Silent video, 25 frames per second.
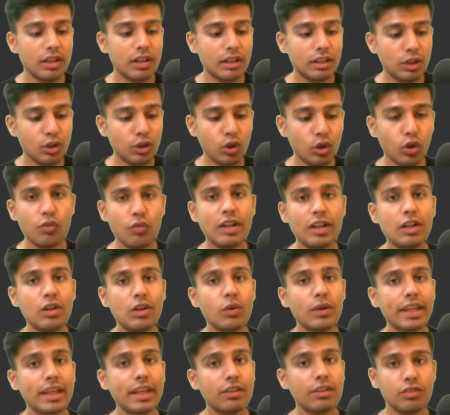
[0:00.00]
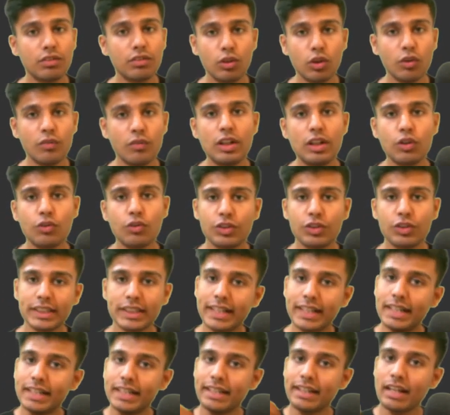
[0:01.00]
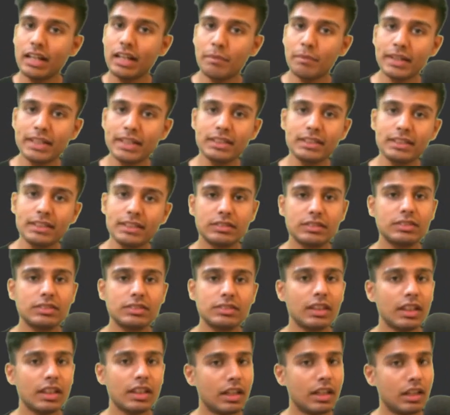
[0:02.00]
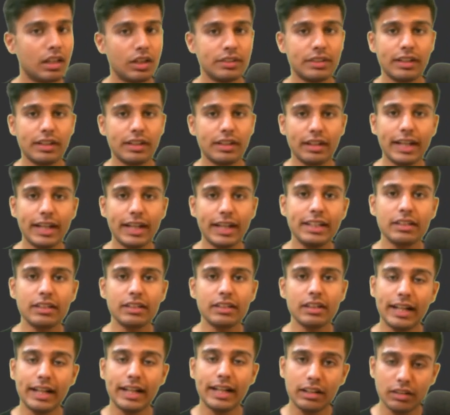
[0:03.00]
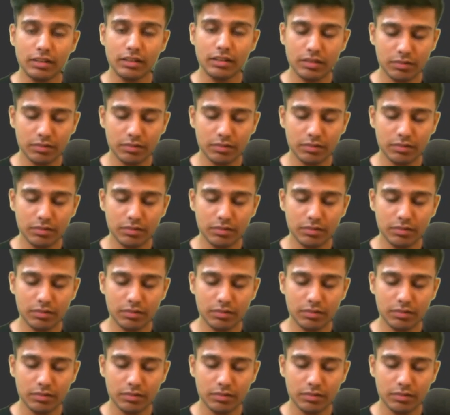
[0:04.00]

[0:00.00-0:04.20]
Low will look for the greater element on the right, and